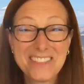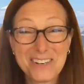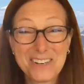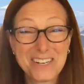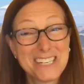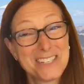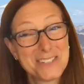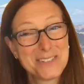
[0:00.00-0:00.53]
And they're going
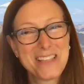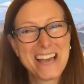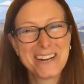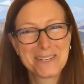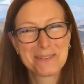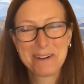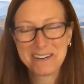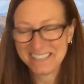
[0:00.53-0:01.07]
to do that
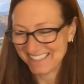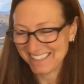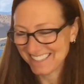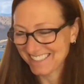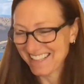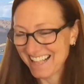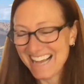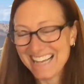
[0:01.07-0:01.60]
as part of this
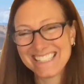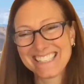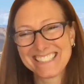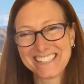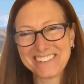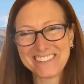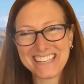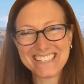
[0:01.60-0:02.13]
class.
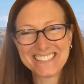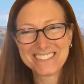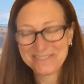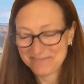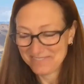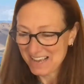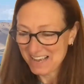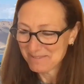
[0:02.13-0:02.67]
So that's
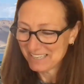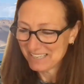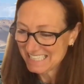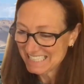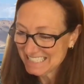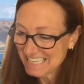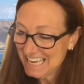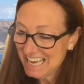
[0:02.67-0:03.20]

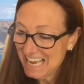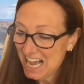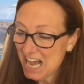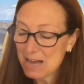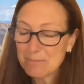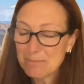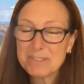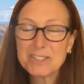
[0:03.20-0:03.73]
fabulous.
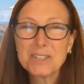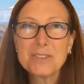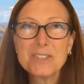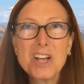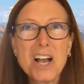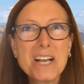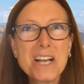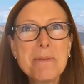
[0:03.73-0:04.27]
So
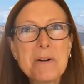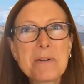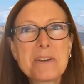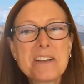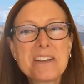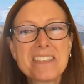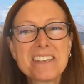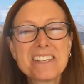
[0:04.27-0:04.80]
talk
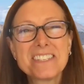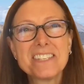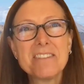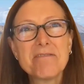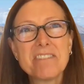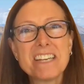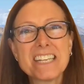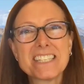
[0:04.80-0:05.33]
about the
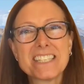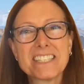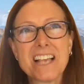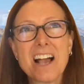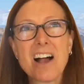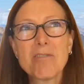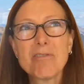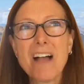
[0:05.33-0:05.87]
CV
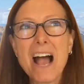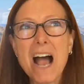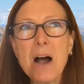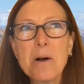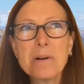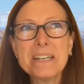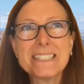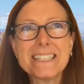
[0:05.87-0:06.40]
itself.
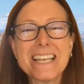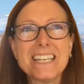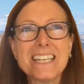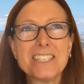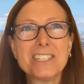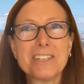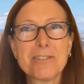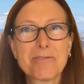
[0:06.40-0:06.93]
How is
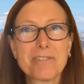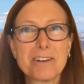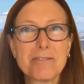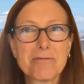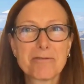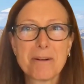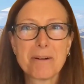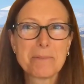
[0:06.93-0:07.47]
that
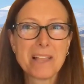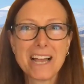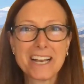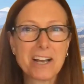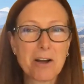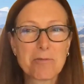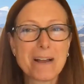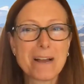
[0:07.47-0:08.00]
different from
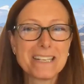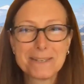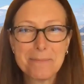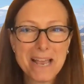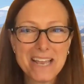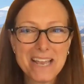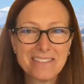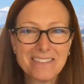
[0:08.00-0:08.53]
like a
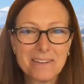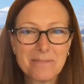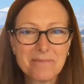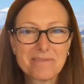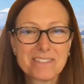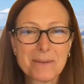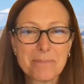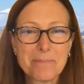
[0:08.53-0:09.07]
resume that
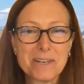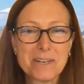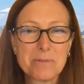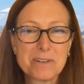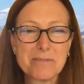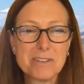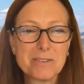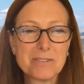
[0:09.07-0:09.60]
somebody
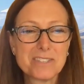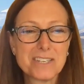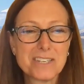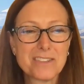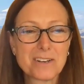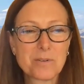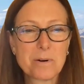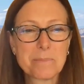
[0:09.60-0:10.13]
would have used in
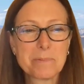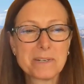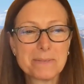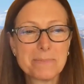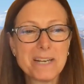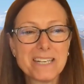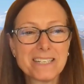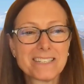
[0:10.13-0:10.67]
the corporate
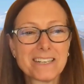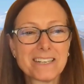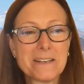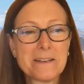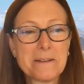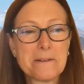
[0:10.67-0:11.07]
space?